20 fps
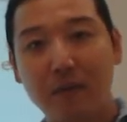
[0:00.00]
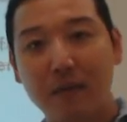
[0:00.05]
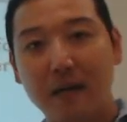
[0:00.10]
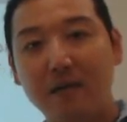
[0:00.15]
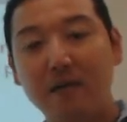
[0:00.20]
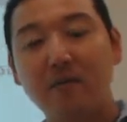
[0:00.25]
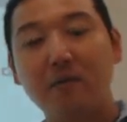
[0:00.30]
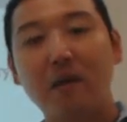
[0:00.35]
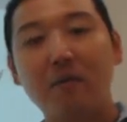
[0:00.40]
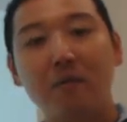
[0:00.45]

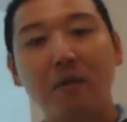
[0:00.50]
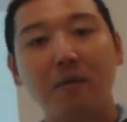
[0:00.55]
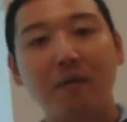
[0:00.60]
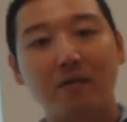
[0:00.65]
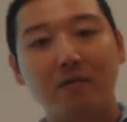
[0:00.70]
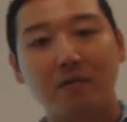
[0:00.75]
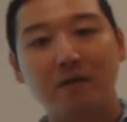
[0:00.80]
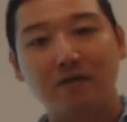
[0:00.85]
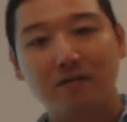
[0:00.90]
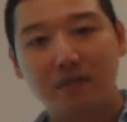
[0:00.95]
that's another way
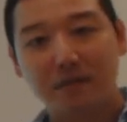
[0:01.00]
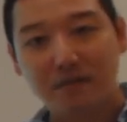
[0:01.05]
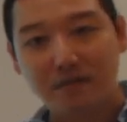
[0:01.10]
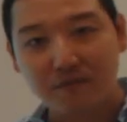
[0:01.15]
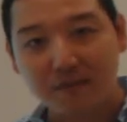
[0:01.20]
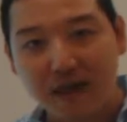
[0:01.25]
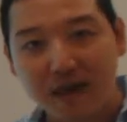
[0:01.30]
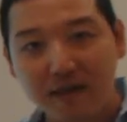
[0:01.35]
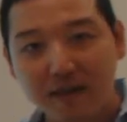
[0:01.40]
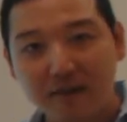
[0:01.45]
that we're
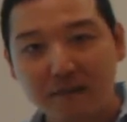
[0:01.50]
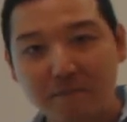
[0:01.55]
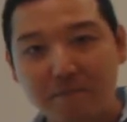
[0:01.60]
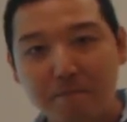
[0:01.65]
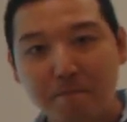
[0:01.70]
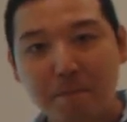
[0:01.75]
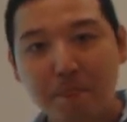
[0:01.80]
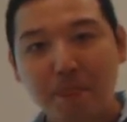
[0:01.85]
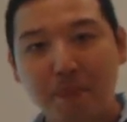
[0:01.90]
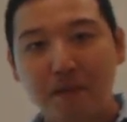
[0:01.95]

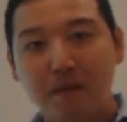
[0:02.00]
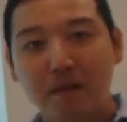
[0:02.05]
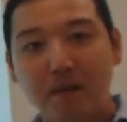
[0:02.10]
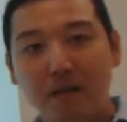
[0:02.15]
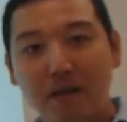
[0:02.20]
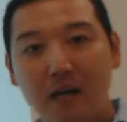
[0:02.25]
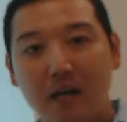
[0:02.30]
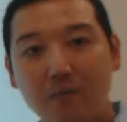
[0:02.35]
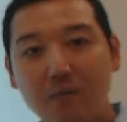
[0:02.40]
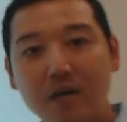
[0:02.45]
defining
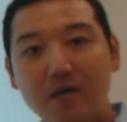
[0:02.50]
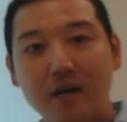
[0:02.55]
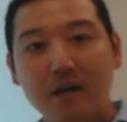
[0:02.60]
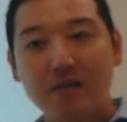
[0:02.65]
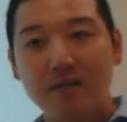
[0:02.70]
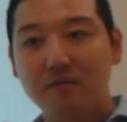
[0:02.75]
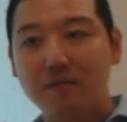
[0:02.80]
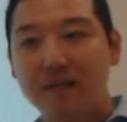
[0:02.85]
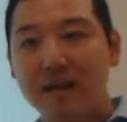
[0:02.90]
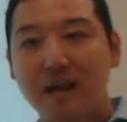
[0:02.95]

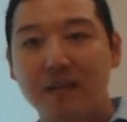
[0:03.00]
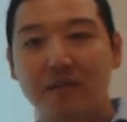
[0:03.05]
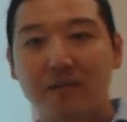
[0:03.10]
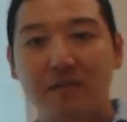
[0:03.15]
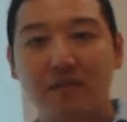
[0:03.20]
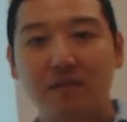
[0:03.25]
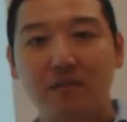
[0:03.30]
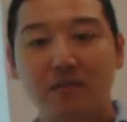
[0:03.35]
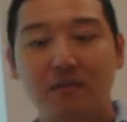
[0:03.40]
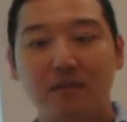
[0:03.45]
regressive
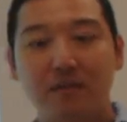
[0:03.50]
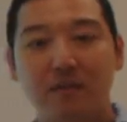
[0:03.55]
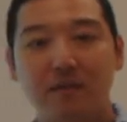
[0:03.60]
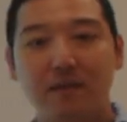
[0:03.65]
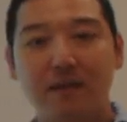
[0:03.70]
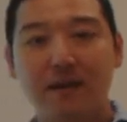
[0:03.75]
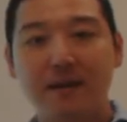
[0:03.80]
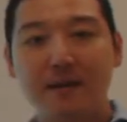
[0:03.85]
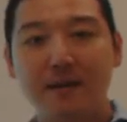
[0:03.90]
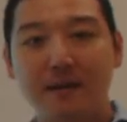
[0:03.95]
taxes,
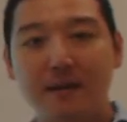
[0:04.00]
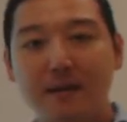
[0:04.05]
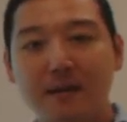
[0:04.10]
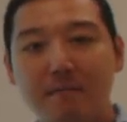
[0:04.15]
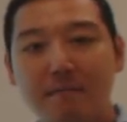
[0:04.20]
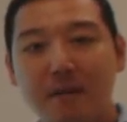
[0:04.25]
right?